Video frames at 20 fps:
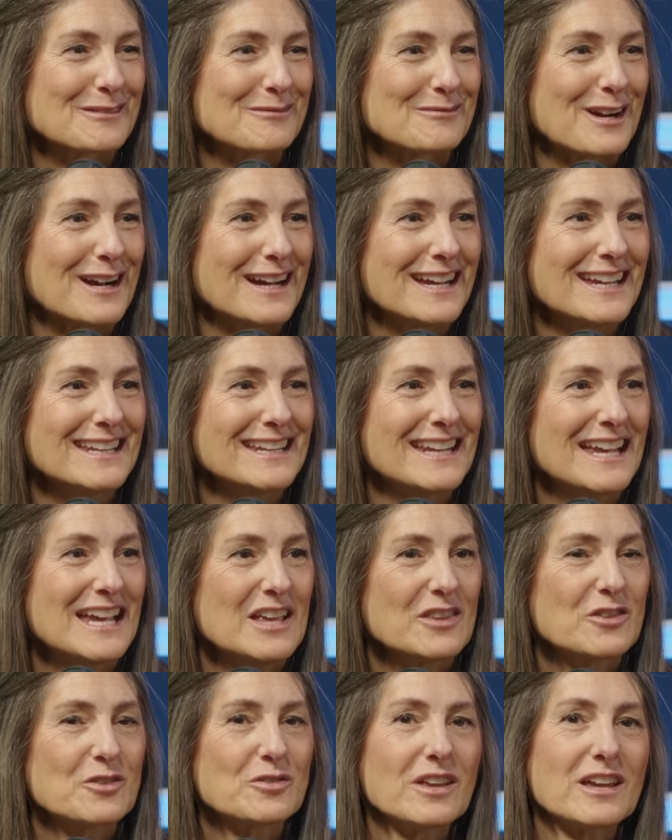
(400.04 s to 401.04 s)
right?
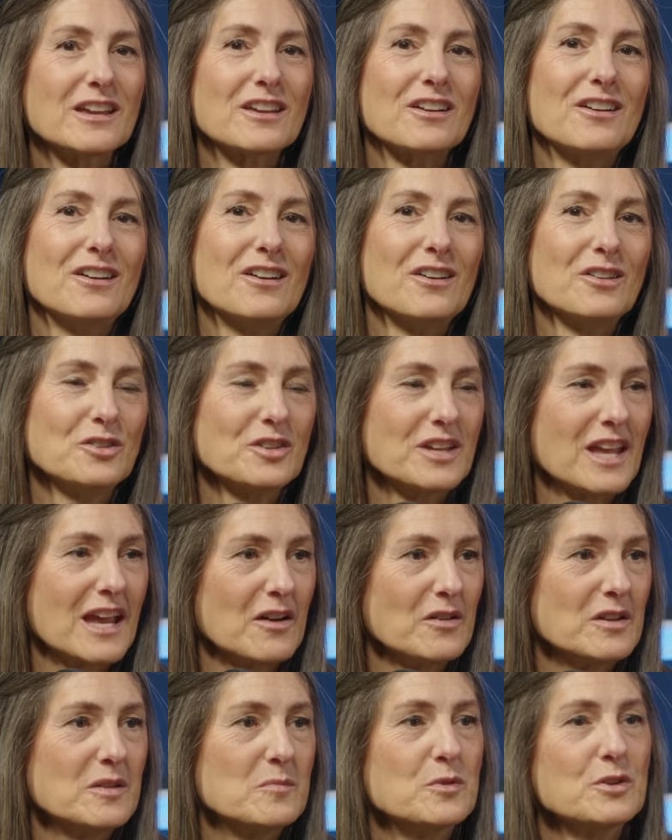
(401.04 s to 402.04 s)
They're like, "Oh, look how
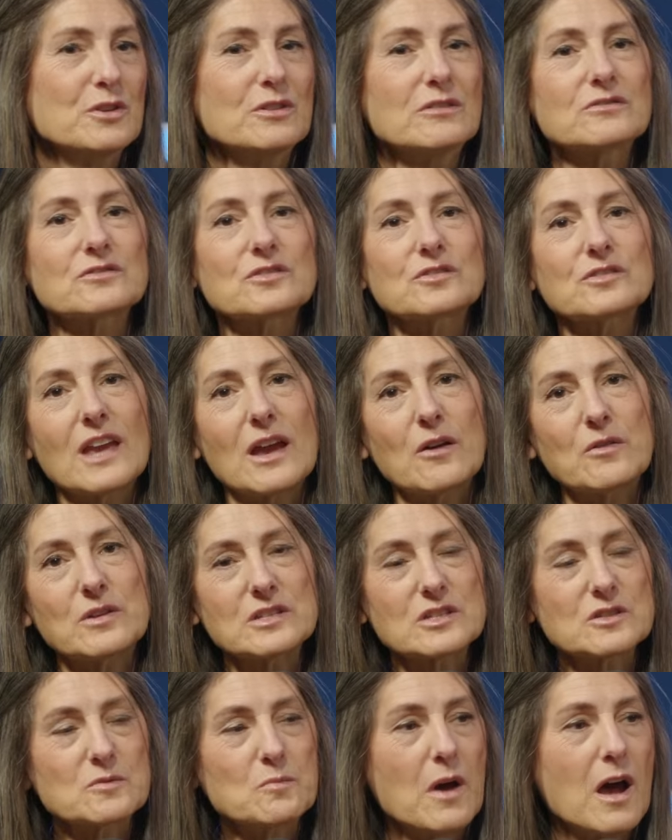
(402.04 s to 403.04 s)
he moves, look how he
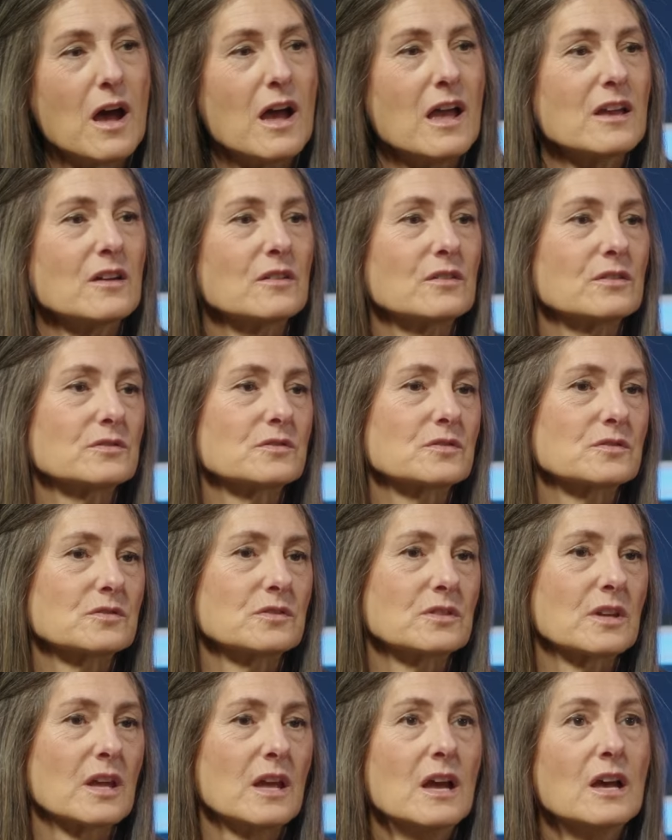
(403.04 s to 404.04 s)
smiles,
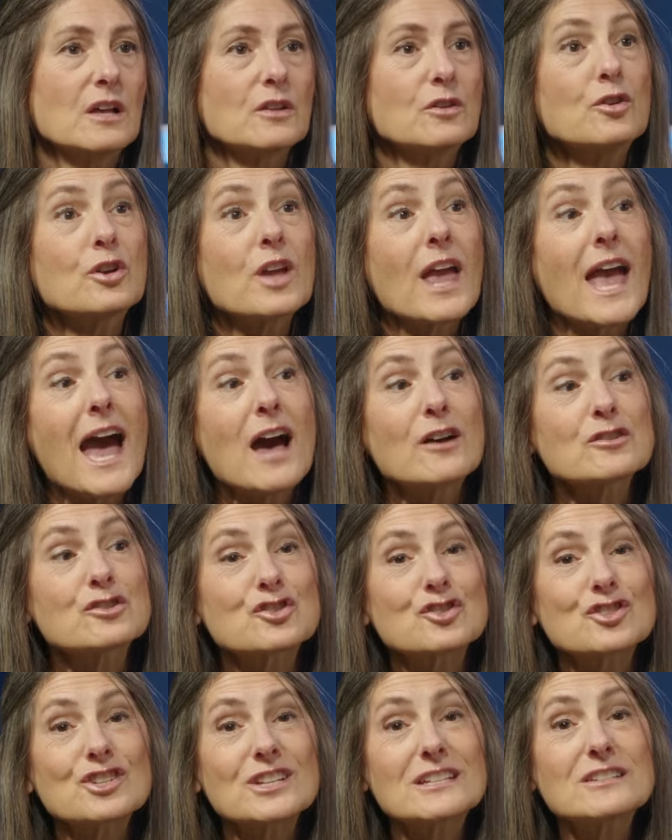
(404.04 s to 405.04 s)
look how
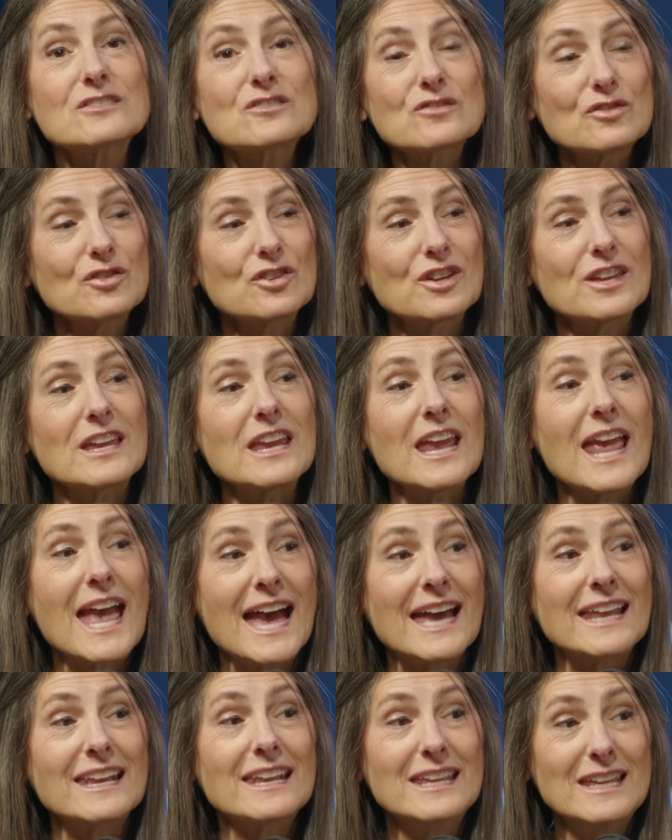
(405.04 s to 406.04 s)
she's looking
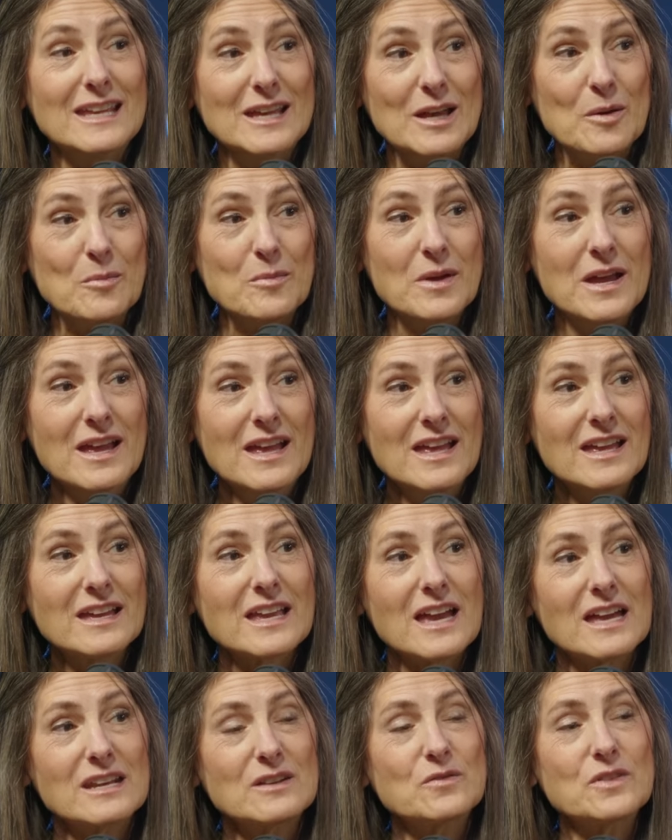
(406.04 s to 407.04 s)
at him."
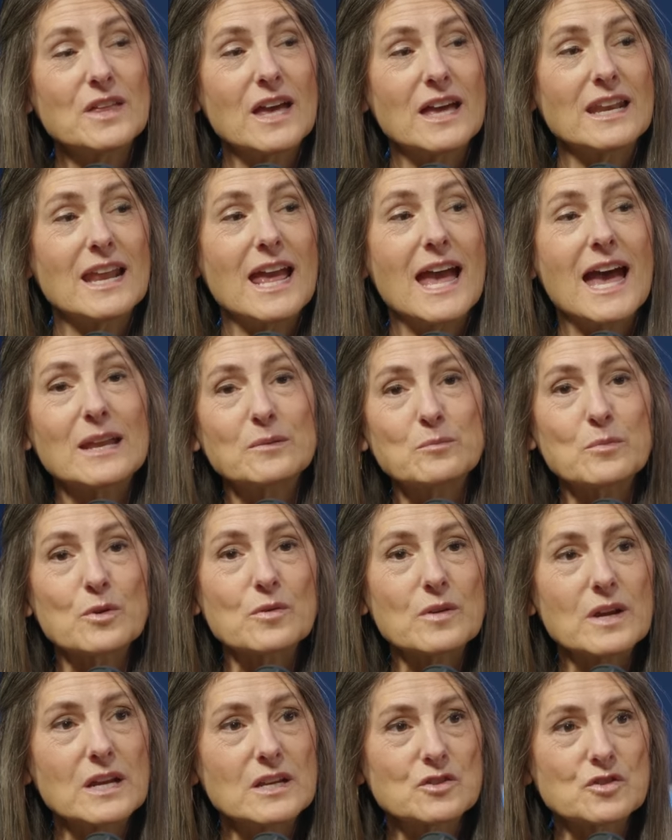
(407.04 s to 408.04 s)
Kind of that
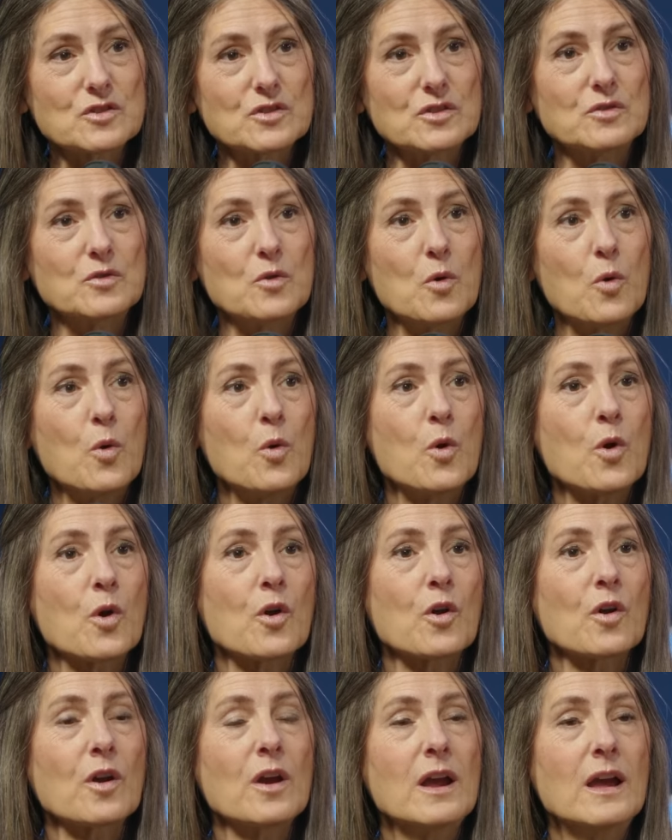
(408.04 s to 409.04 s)
admiration,
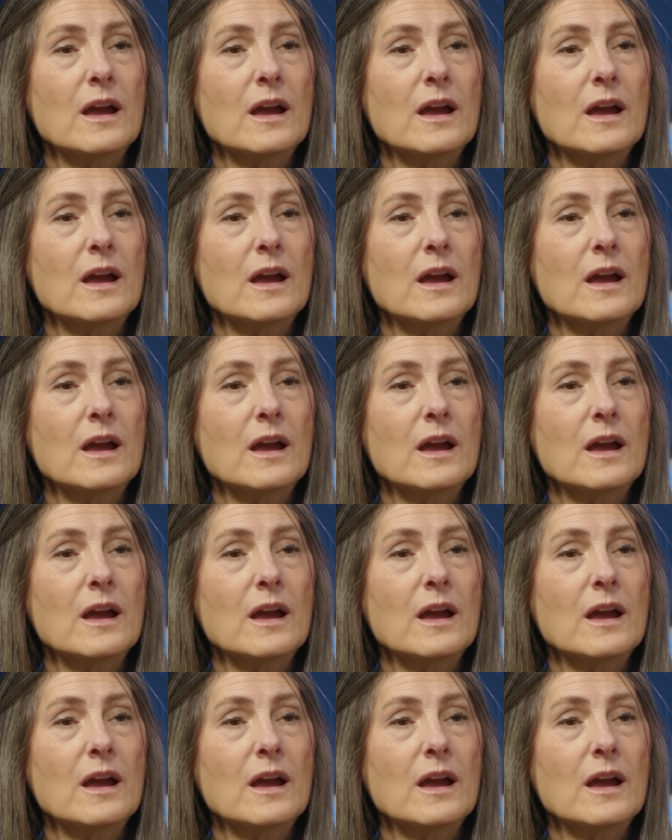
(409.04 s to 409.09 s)
or